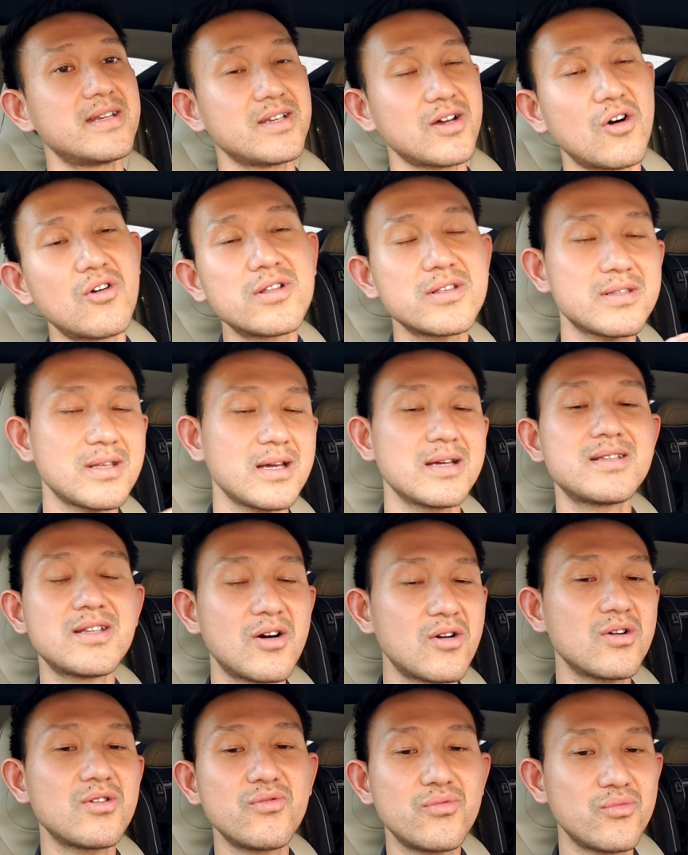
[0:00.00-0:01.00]
The
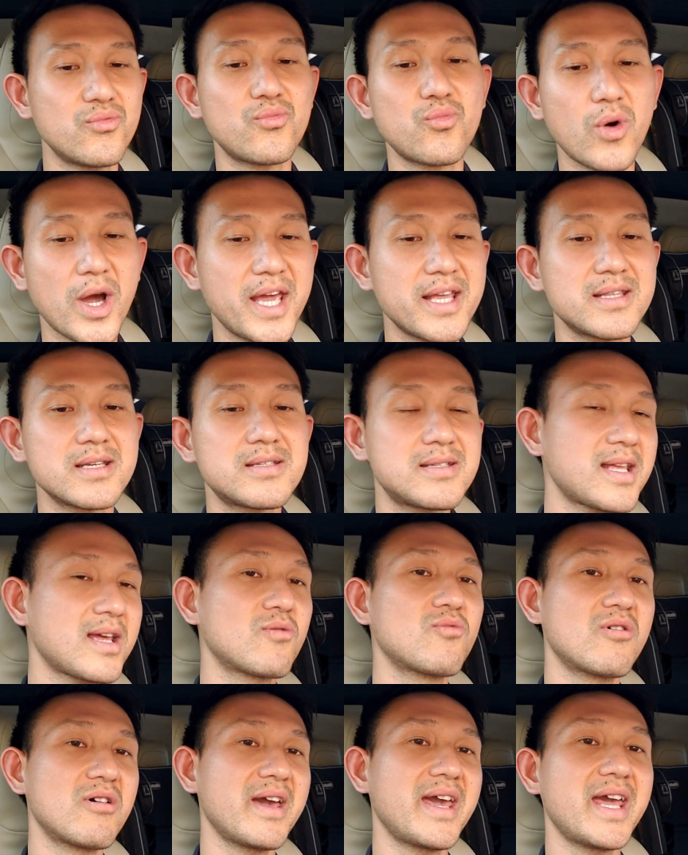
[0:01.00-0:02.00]
only way this thing
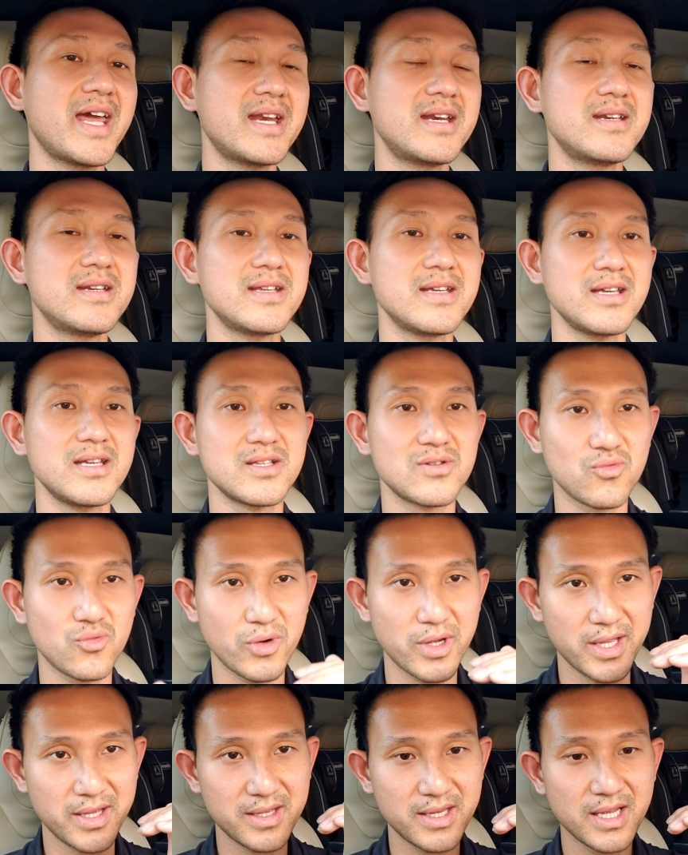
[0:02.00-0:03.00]
will end is
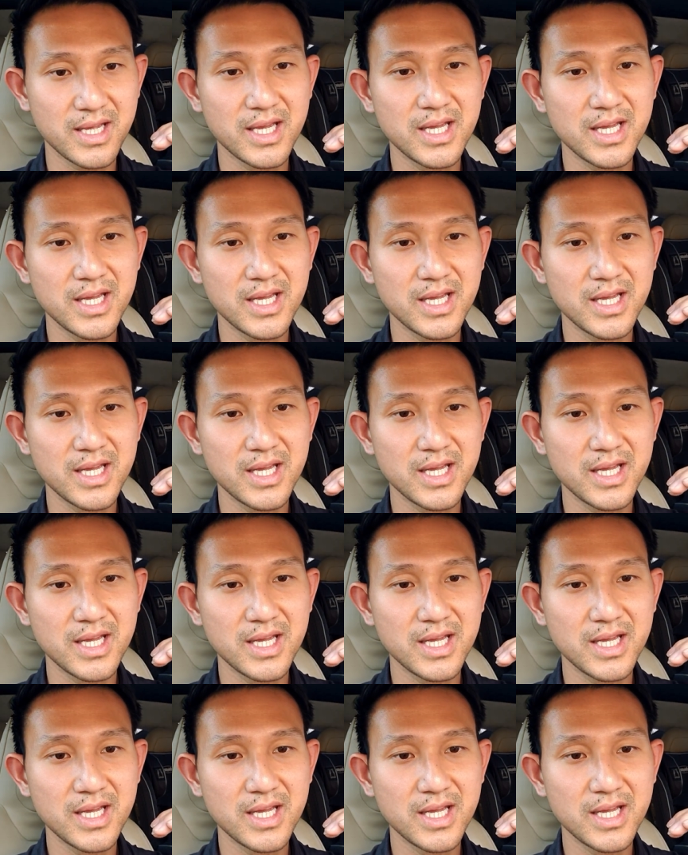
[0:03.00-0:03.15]
when